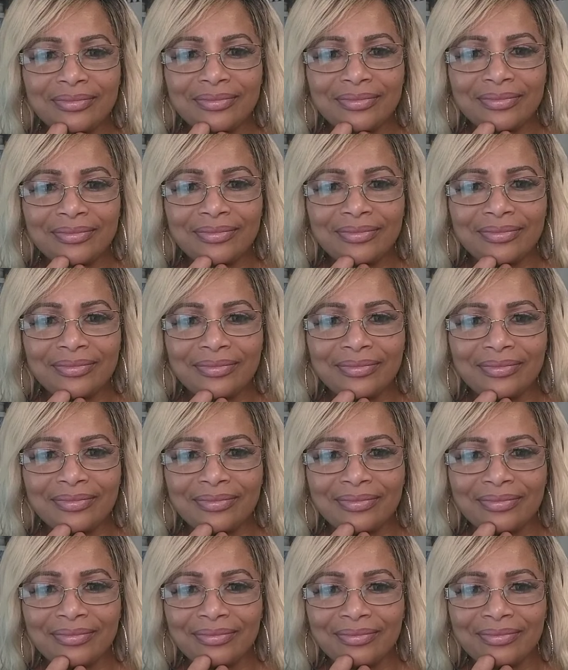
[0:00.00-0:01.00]
of the car
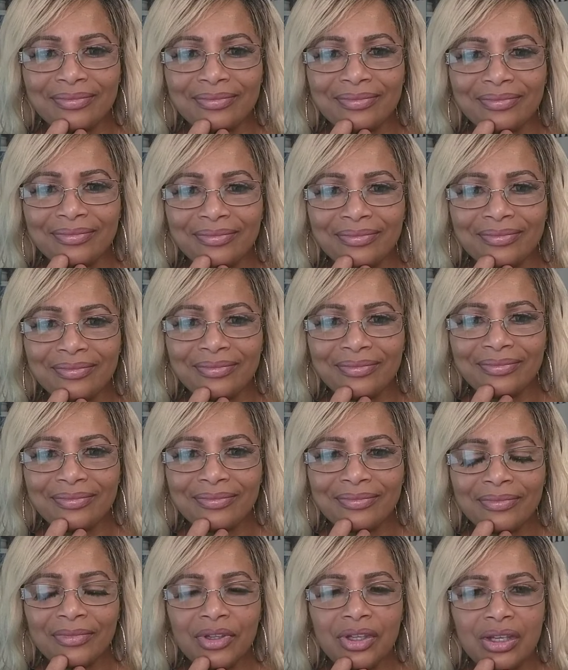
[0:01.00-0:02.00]
mm-hmm, mm-hmm. um, mm-hmm.
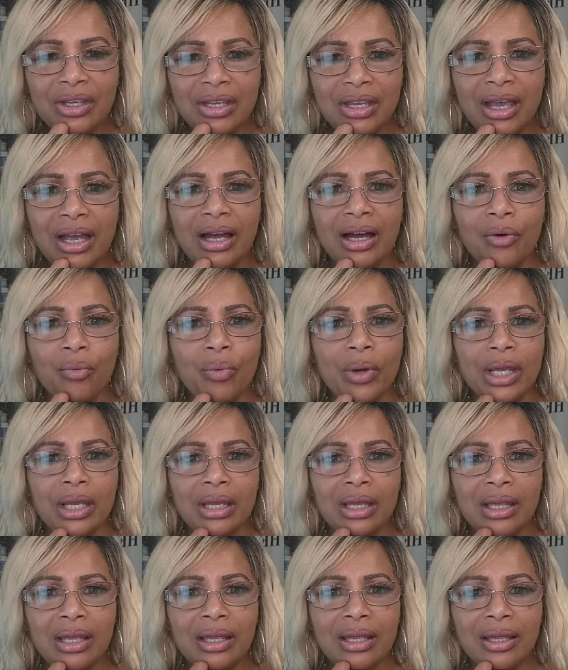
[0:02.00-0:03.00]
yeah we
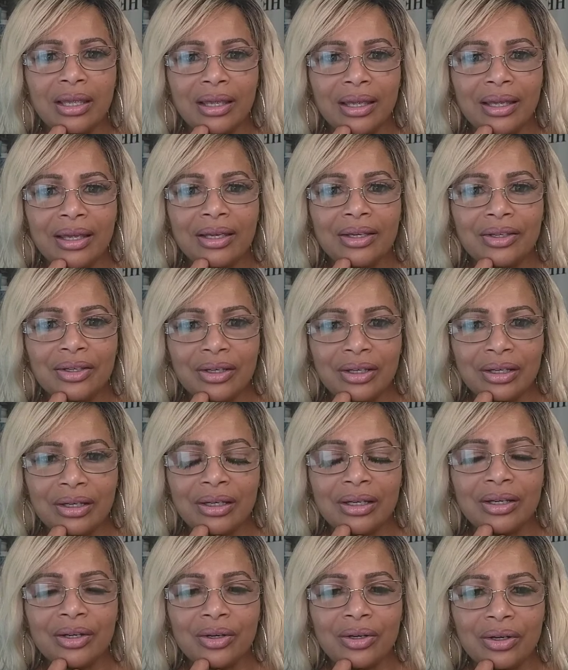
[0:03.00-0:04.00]
it
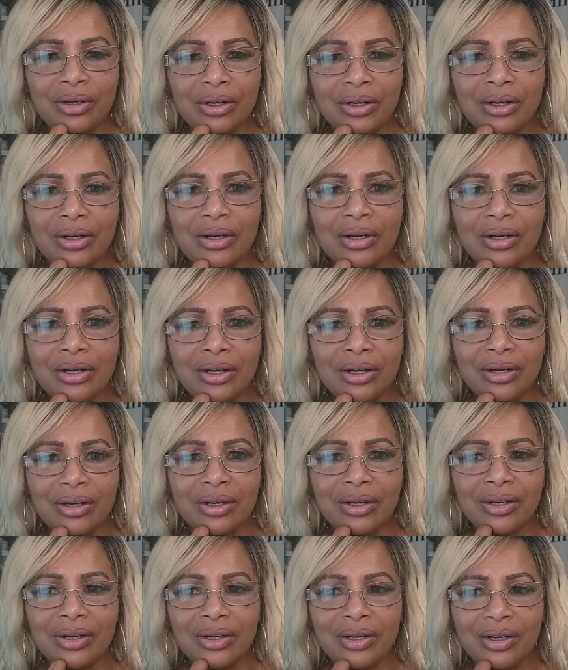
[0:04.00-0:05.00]
is go go for
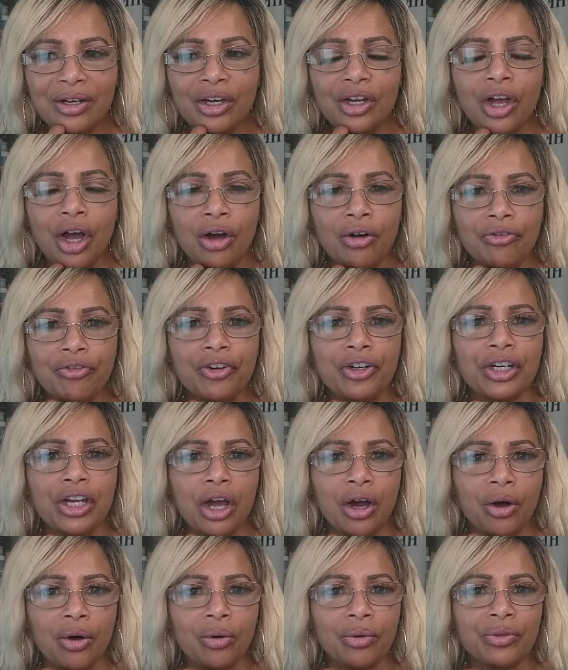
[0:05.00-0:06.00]
no go for
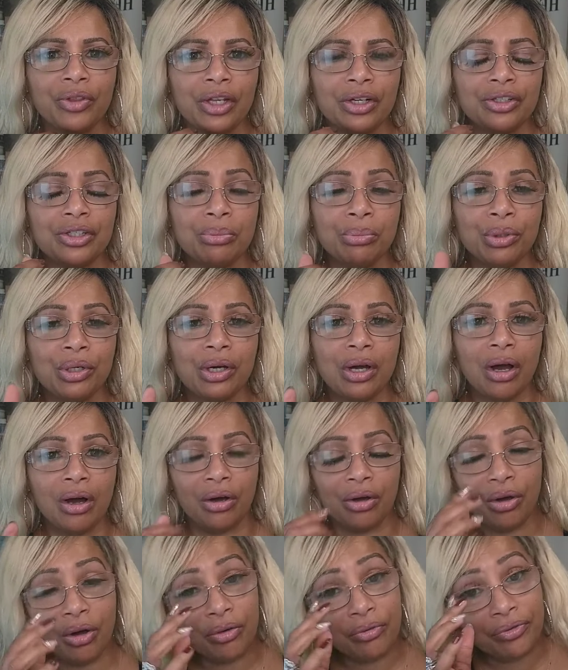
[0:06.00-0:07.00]
no there's a book called
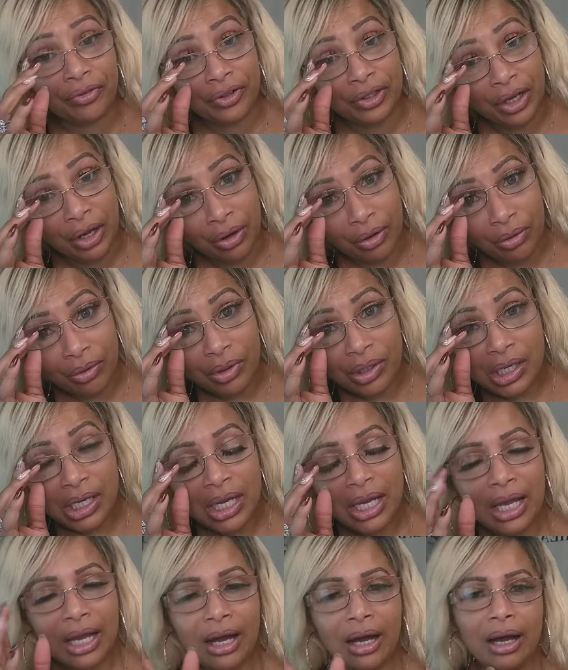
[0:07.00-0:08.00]
go for no,
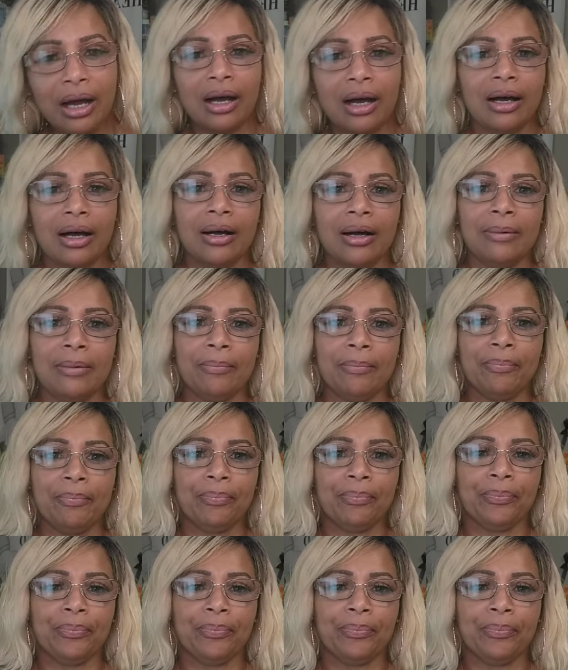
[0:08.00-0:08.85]
go for um